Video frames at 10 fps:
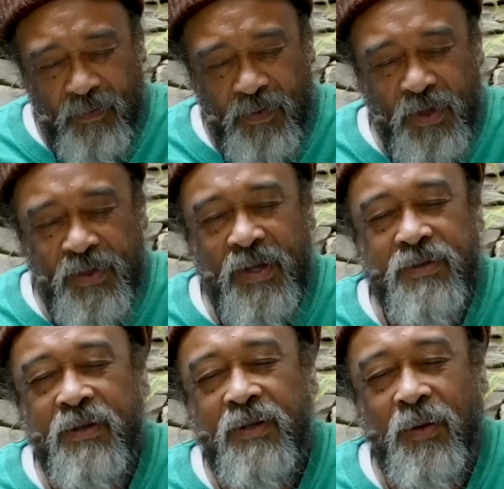Just
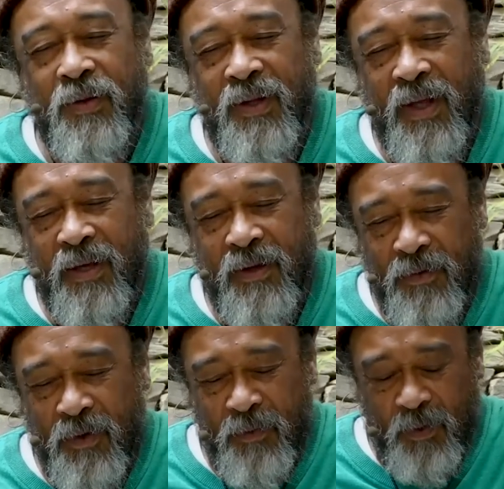listen, don't think
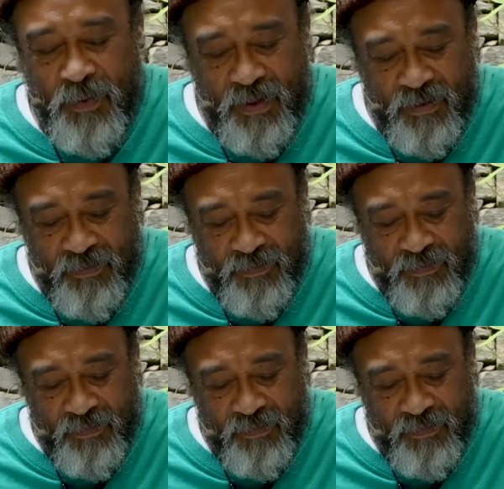for a moment. It